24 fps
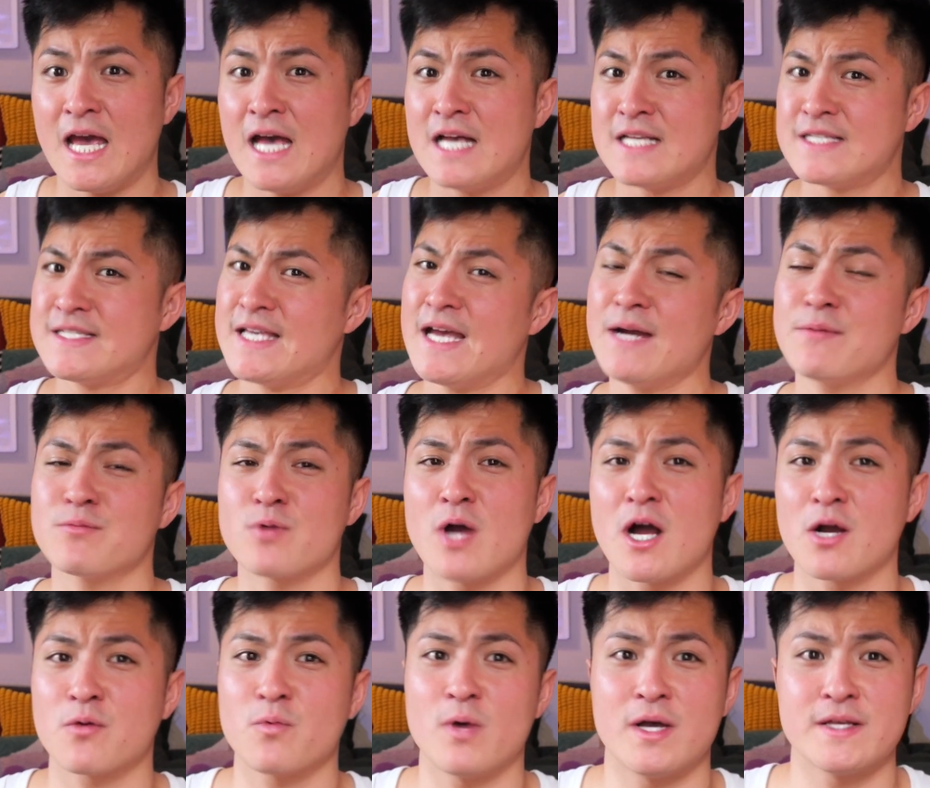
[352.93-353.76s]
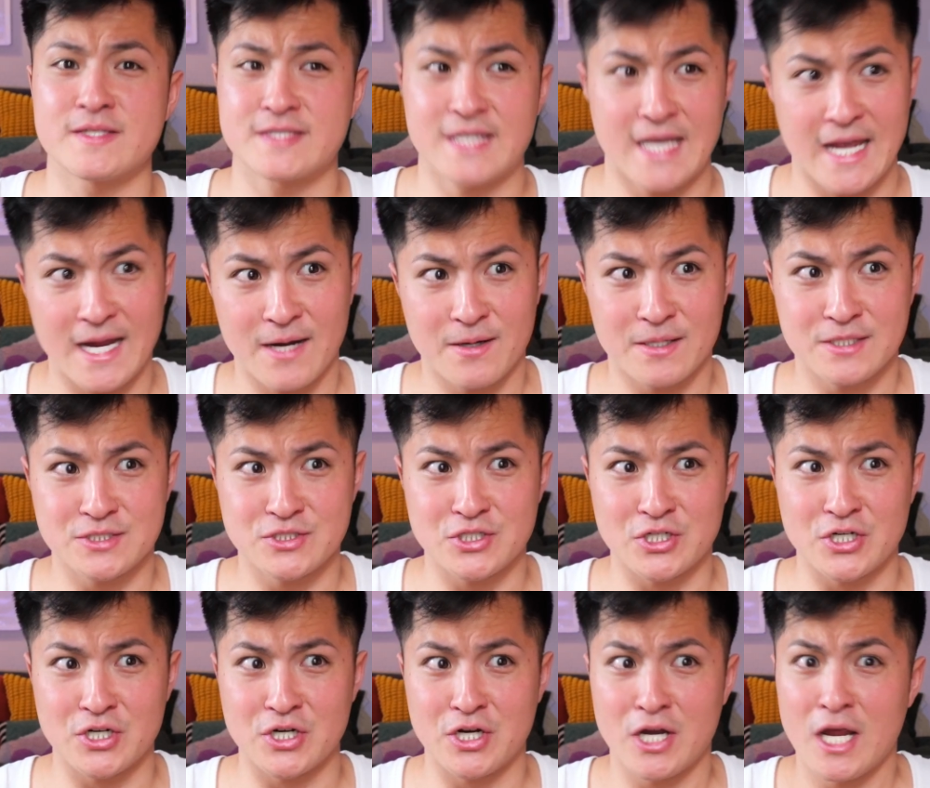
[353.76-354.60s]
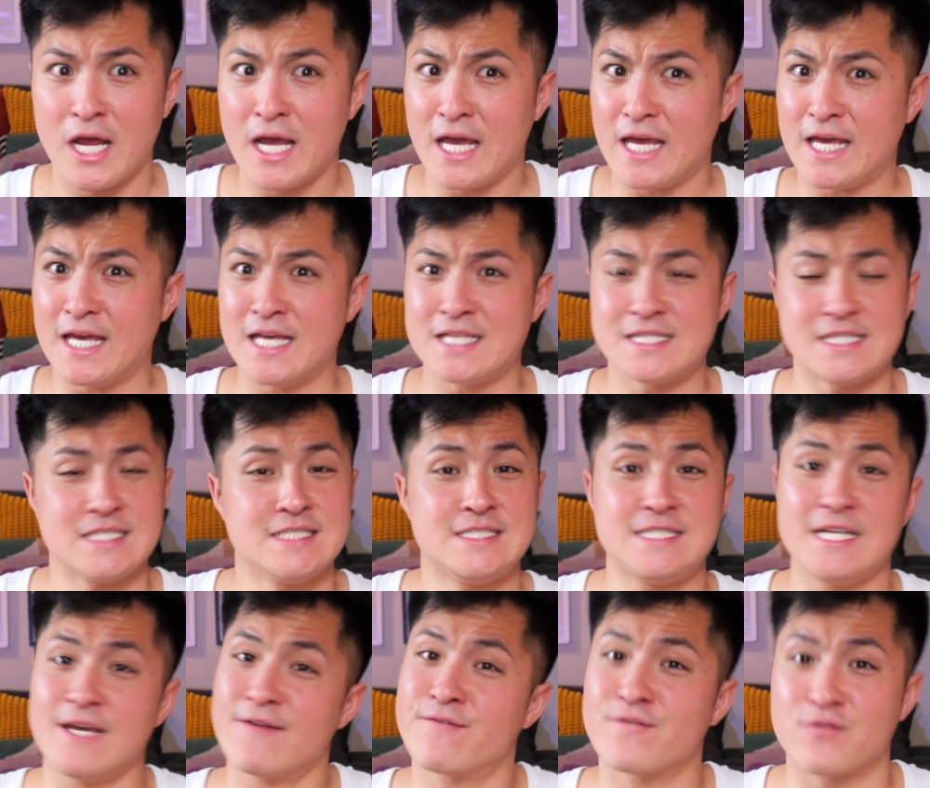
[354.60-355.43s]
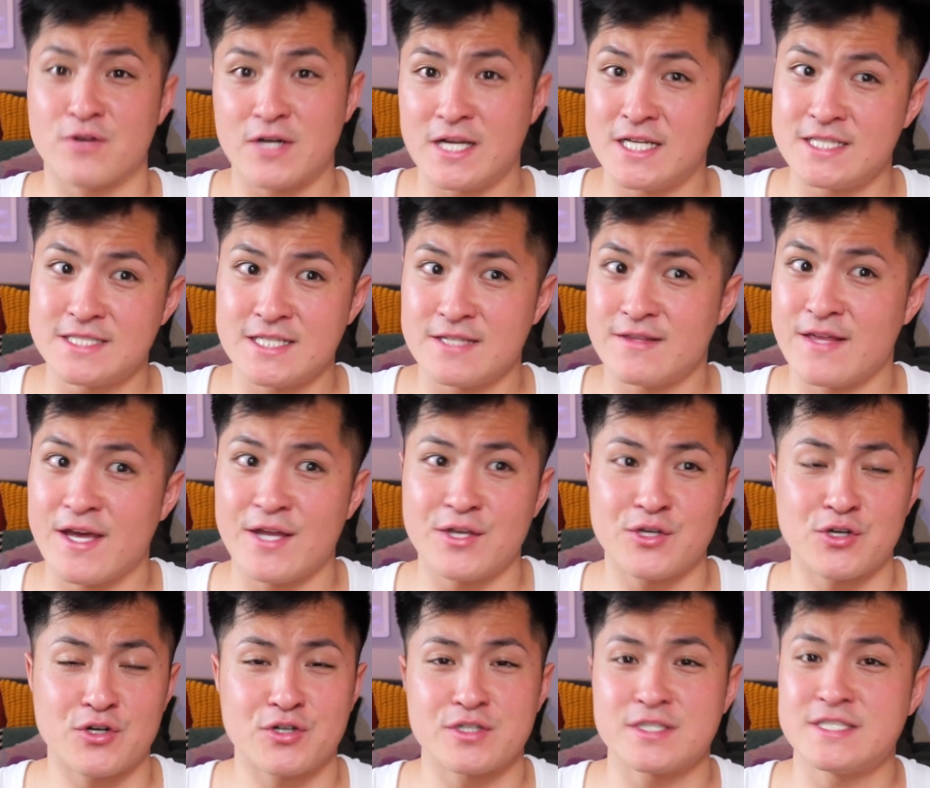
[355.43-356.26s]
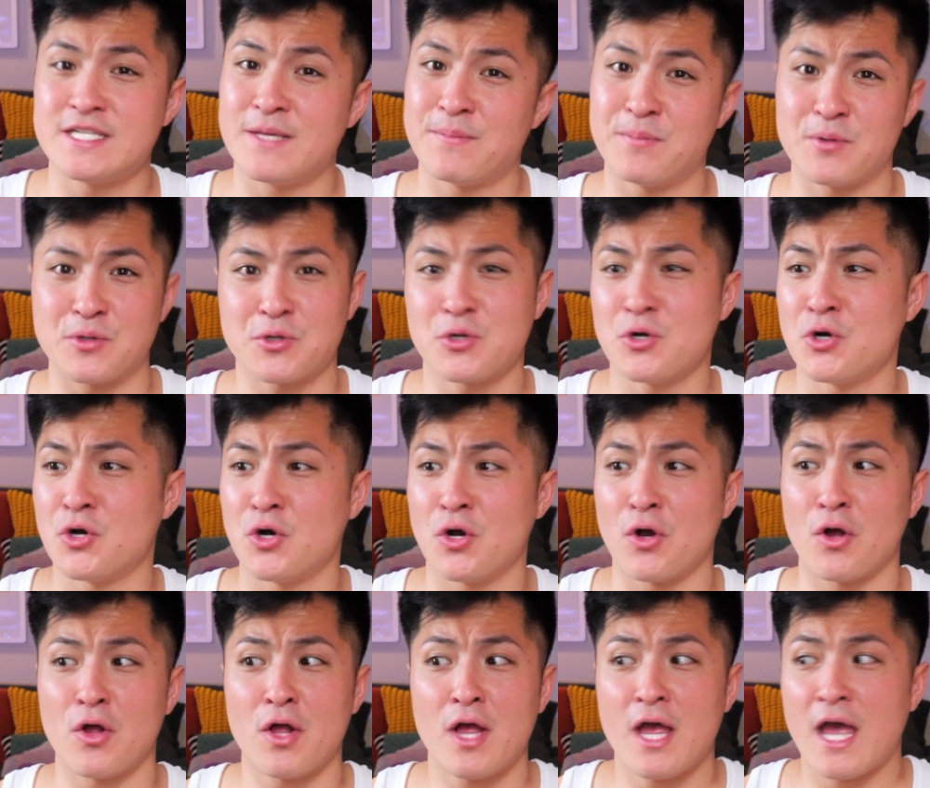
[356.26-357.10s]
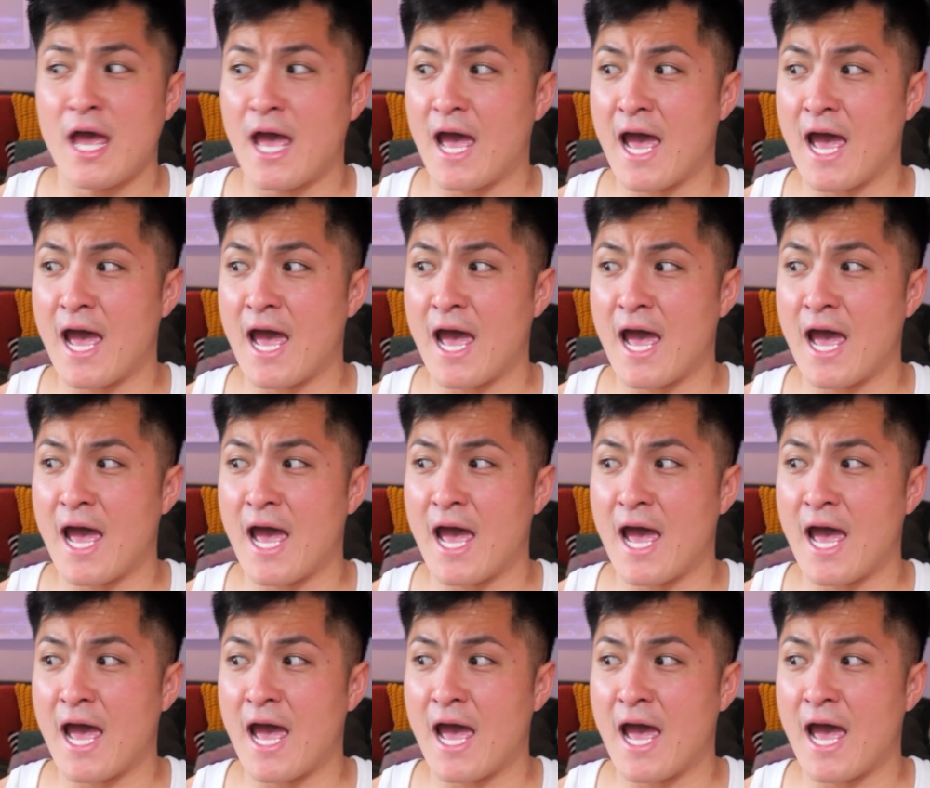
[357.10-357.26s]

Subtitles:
Sam Rockwell's character is different than your typical